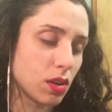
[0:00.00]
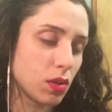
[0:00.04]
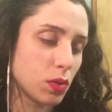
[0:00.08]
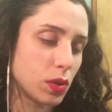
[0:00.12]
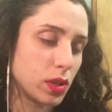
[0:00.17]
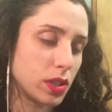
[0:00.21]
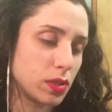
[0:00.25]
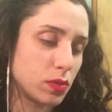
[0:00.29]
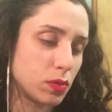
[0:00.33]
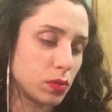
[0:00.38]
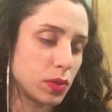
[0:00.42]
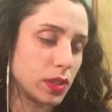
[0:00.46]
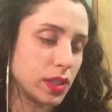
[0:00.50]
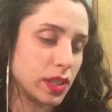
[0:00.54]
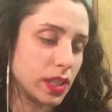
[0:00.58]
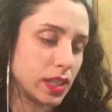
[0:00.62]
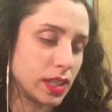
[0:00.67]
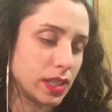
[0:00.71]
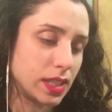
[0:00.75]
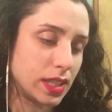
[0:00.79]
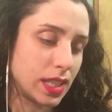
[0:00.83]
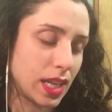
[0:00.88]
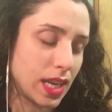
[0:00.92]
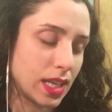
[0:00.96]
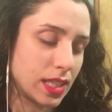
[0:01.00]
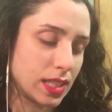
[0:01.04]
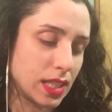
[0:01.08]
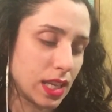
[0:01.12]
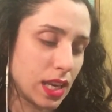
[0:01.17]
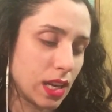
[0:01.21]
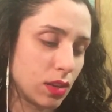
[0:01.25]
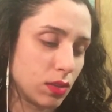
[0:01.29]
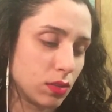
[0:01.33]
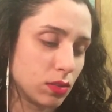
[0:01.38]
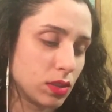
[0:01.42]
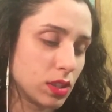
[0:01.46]
what really stands
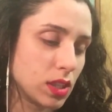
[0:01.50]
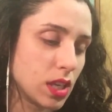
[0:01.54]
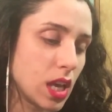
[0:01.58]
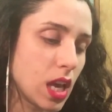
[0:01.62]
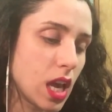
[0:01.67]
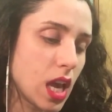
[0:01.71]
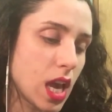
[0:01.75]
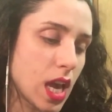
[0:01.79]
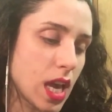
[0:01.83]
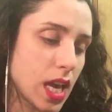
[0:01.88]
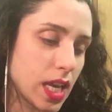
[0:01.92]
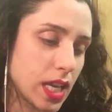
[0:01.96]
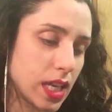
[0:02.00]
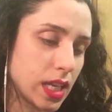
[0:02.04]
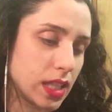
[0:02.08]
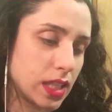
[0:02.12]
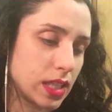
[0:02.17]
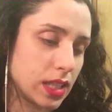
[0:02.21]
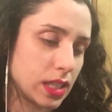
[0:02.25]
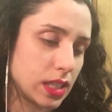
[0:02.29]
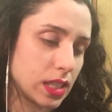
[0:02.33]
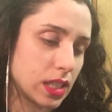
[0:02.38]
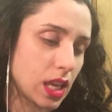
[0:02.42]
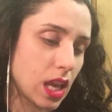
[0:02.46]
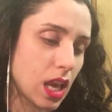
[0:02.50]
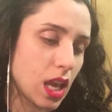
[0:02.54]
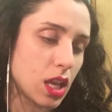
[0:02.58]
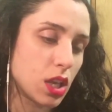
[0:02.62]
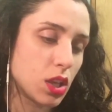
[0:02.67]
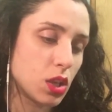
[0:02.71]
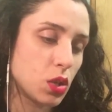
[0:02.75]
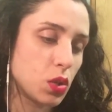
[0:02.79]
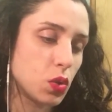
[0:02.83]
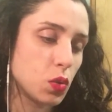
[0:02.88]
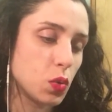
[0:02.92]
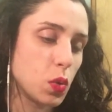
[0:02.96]
out is
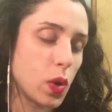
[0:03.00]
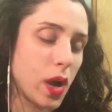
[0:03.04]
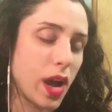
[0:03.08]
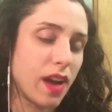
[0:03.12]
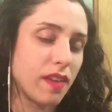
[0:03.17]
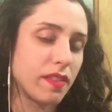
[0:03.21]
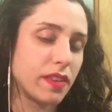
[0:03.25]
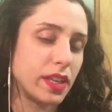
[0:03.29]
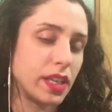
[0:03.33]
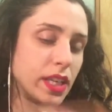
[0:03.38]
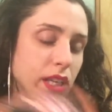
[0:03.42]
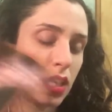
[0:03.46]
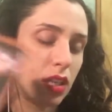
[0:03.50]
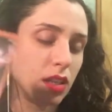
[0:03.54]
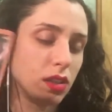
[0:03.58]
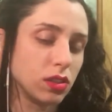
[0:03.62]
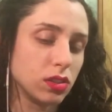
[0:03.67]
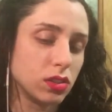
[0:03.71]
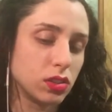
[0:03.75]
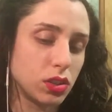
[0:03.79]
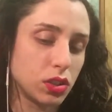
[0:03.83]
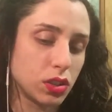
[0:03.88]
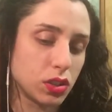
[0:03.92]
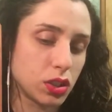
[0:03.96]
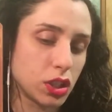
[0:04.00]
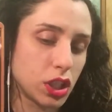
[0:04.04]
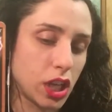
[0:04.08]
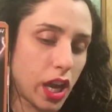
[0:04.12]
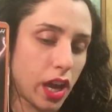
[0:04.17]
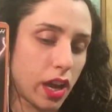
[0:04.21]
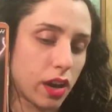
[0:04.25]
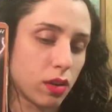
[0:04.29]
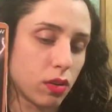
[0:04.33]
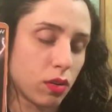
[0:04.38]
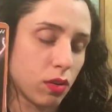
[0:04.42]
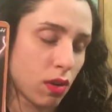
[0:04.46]
you having healed your
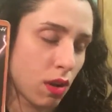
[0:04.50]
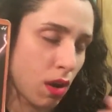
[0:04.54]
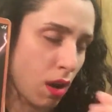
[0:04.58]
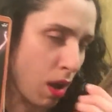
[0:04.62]
shadow.